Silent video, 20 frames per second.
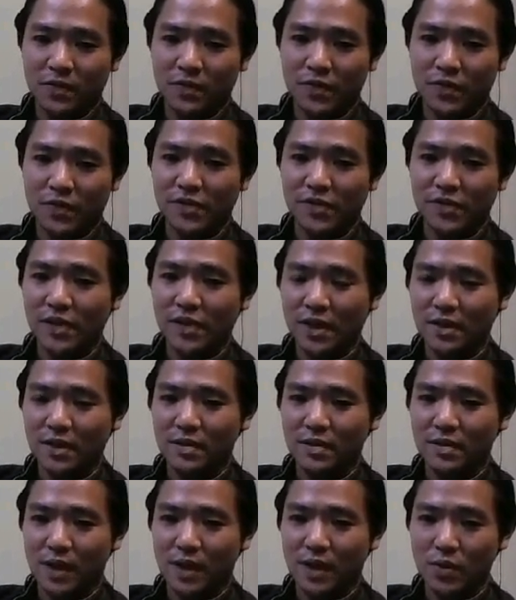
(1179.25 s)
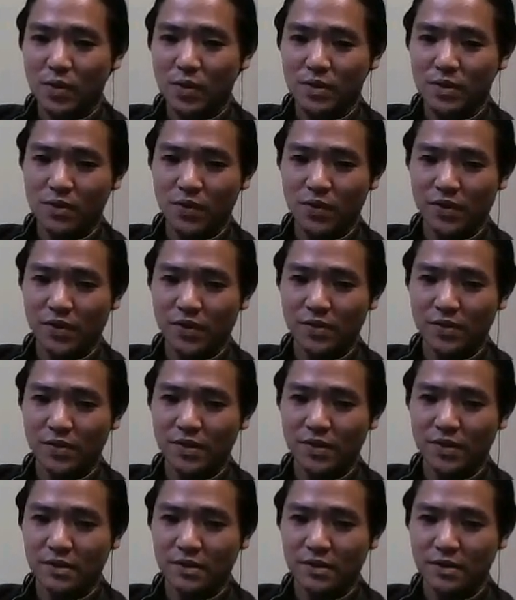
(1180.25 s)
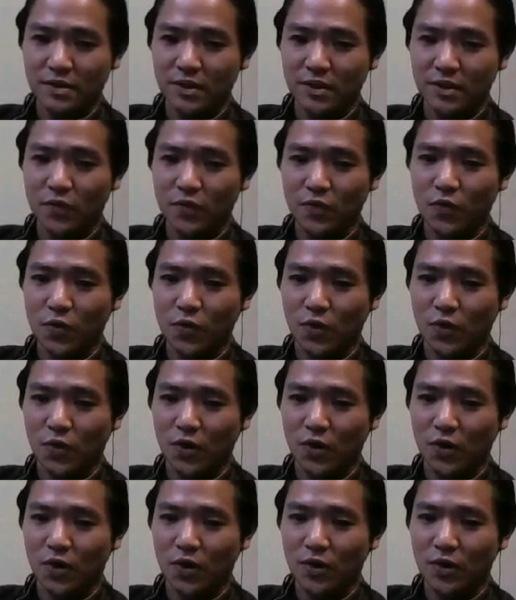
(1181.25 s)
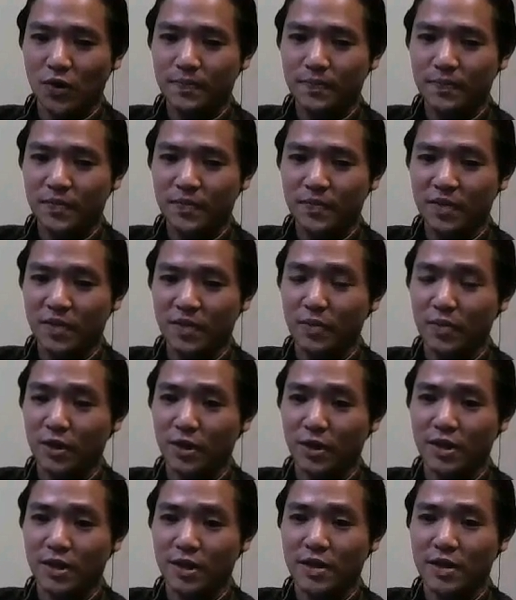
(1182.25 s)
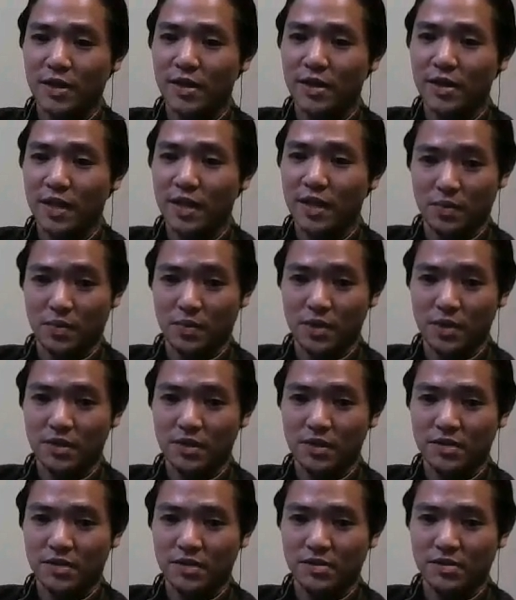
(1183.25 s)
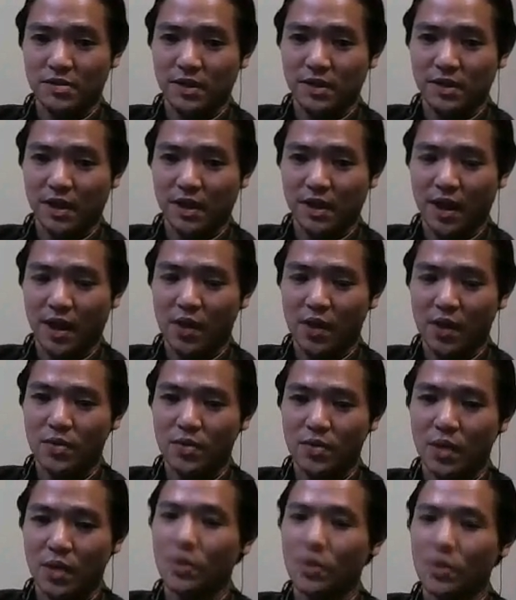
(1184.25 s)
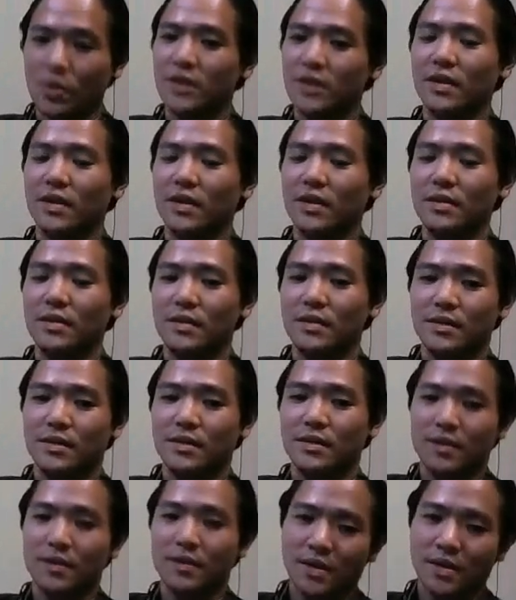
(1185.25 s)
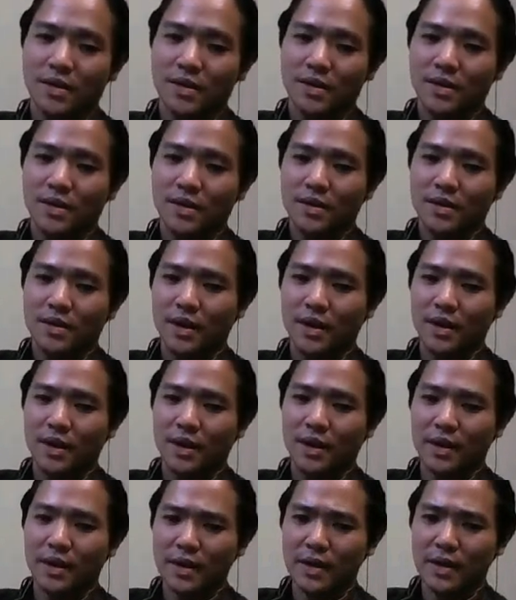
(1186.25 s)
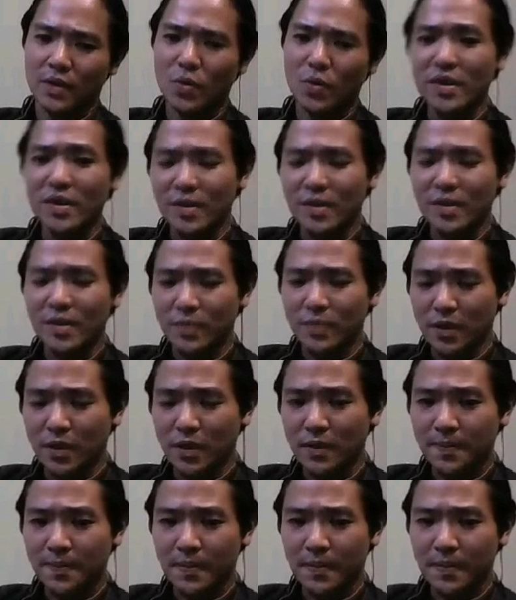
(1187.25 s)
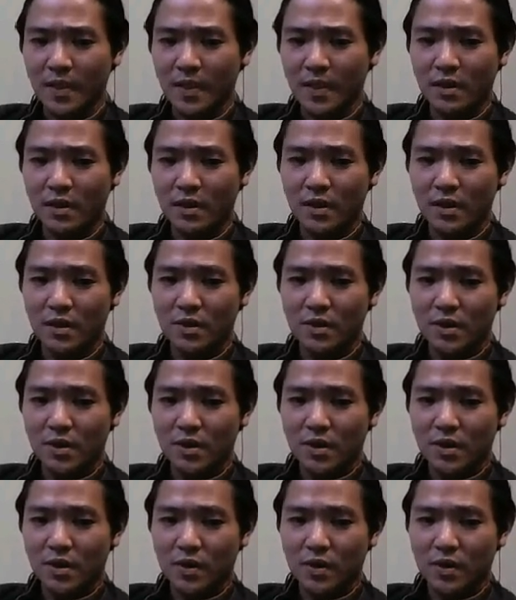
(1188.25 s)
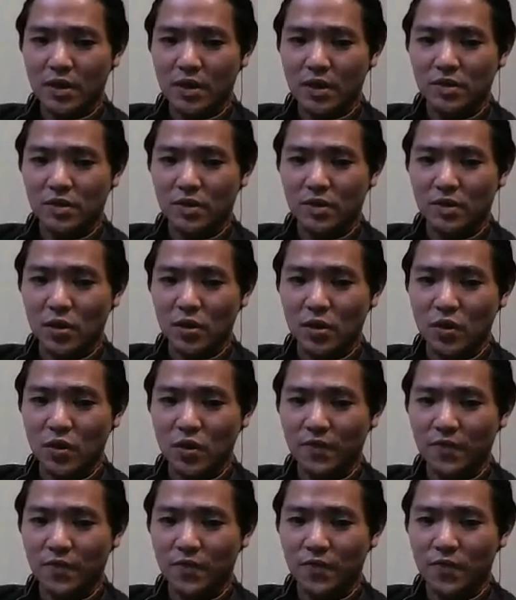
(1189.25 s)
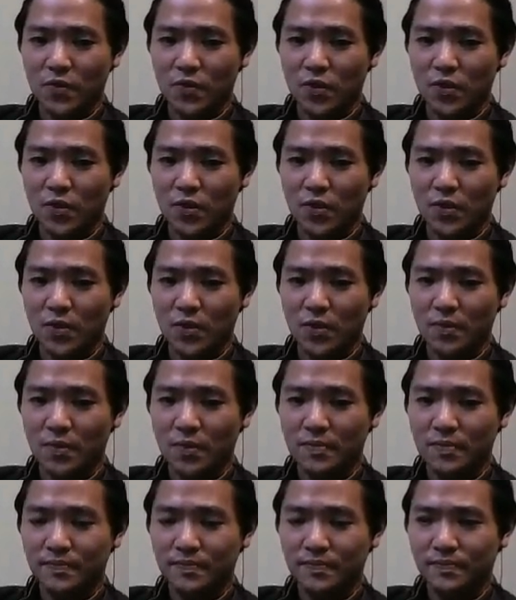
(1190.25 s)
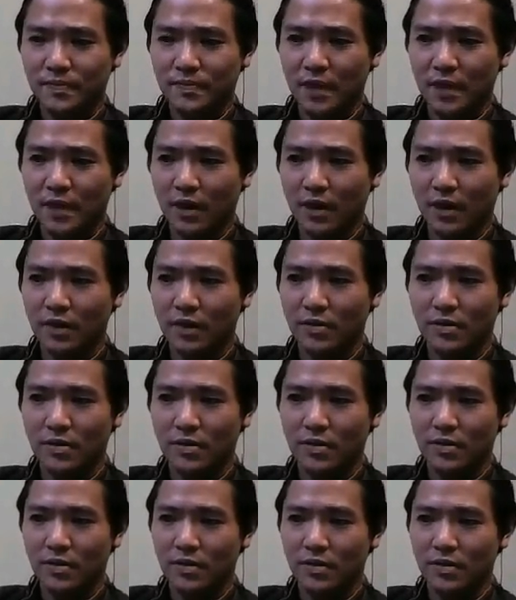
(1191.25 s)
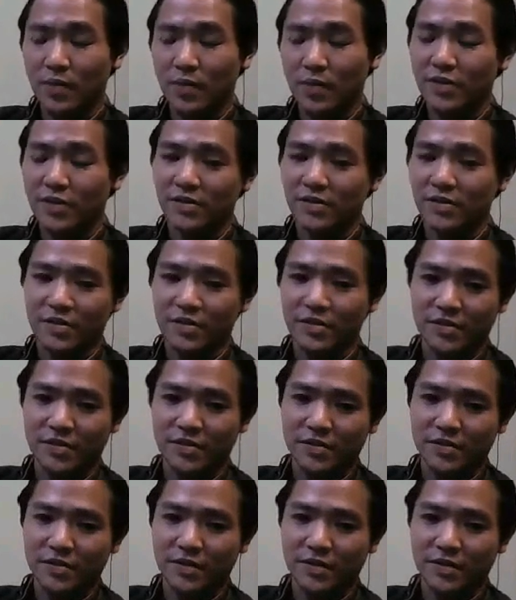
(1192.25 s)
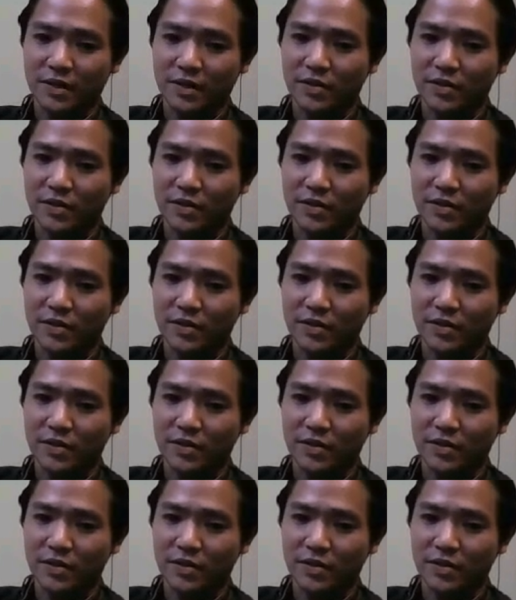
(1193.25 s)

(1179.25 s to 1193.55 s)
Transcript: first thing that I would always do is to look for similarly themed books and how they were designed. And then once I'm done, I'd start looking for other images and